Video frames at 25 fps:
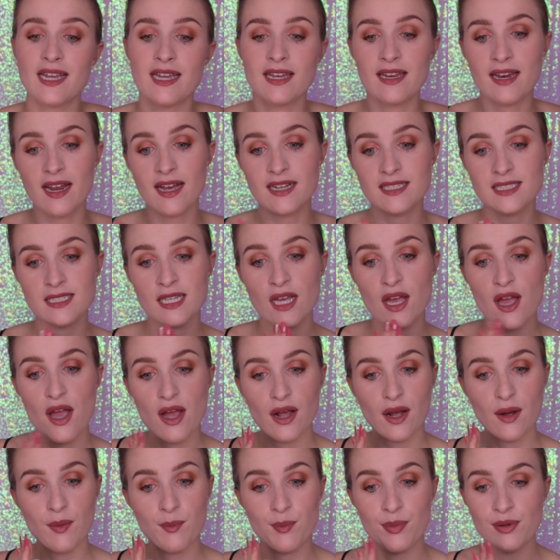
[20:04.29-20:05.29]
It has
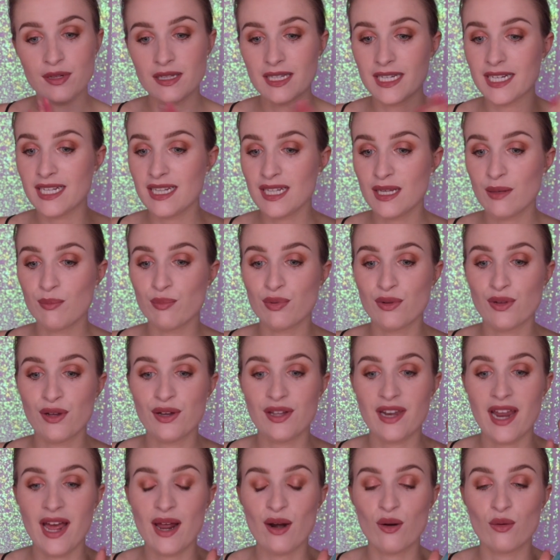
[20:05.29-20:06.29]
completely
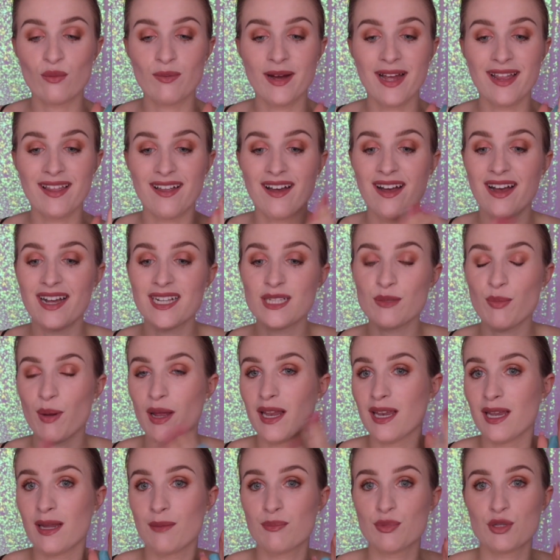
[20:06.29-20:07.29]
blurred out all my lines. My
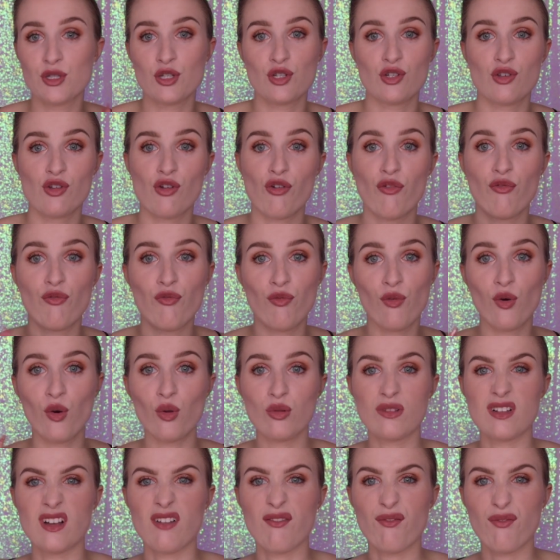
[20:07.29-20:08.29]
lips just look
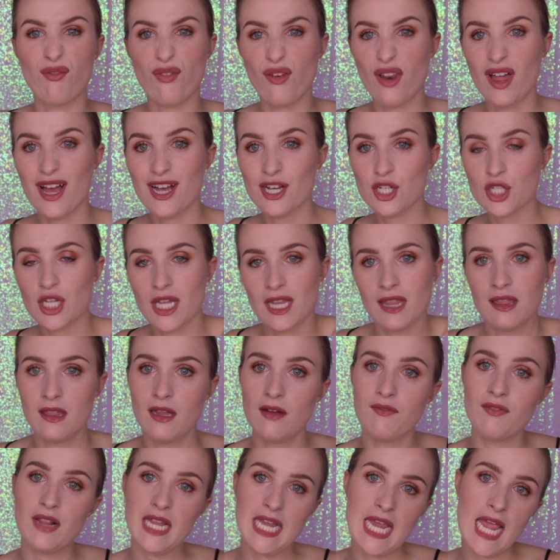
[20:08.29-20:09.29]
full and flush and
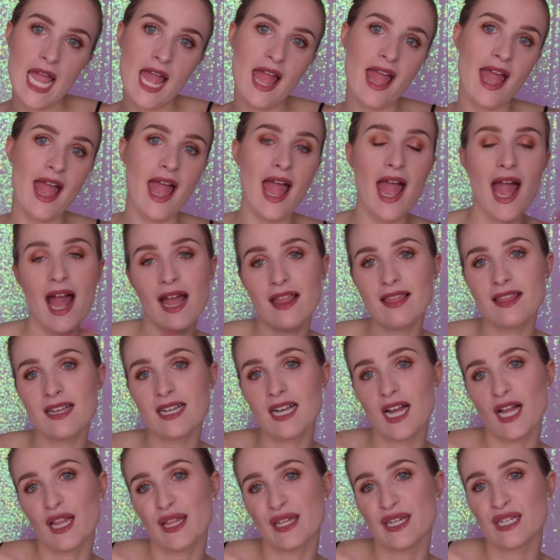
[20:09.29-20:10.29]
lovely, and the
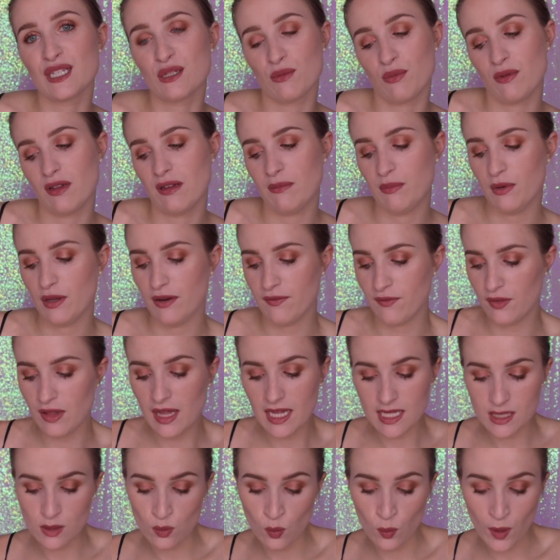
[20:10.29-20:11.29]
color is really beautiful
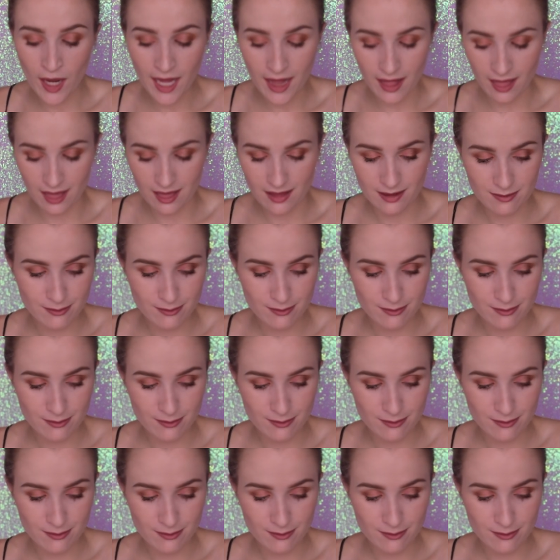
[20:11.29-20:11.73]
as well.